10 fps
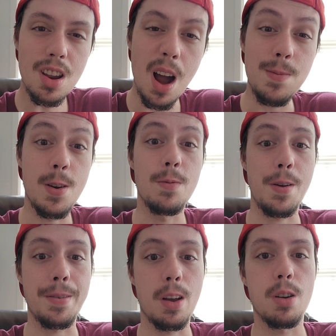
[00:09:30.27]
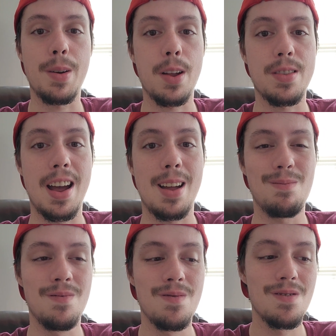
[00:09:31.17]
I feel really good about
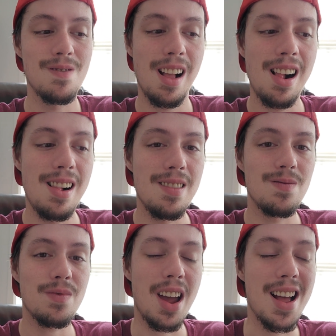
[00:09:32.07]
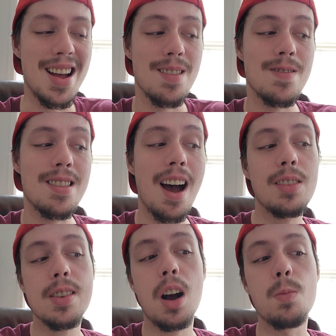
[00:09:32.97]
that. And
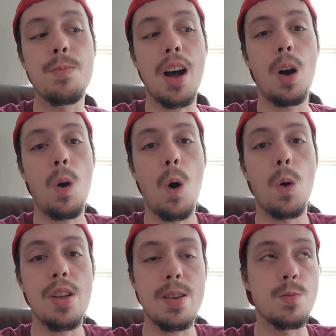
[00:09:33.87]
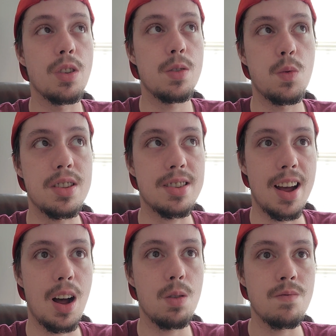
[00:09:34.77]
that's about all that really went
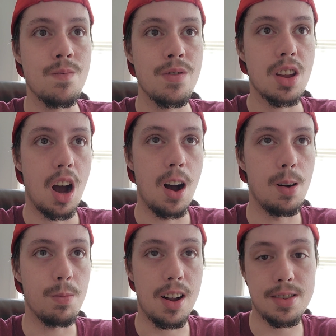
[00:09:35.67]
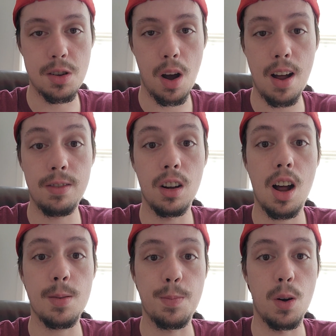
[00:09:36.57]
down. I still have a
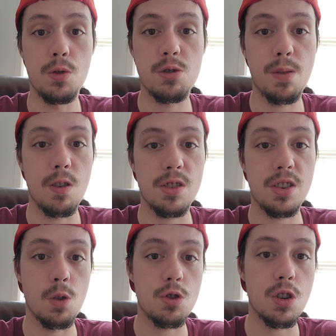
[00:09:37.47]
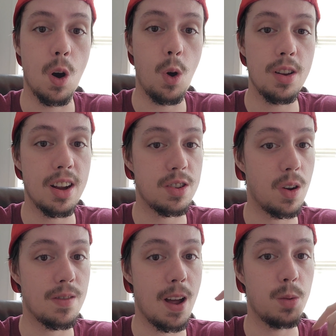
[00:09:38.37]
lot of bone spurs still showing. I
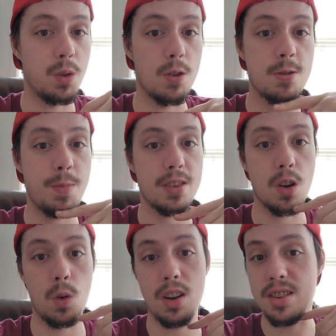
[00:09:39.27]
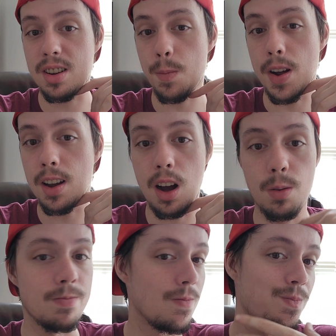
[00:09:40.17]
still have that bone spicule inside my
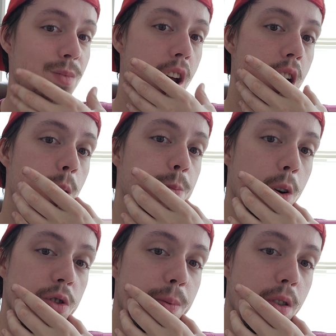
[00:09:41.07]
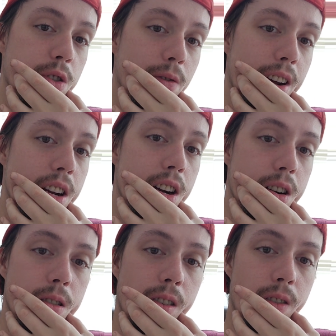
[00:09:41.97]
gum. Bone spurs over
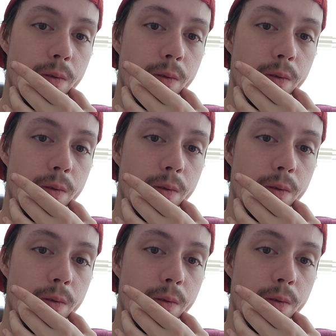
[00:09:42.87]
here.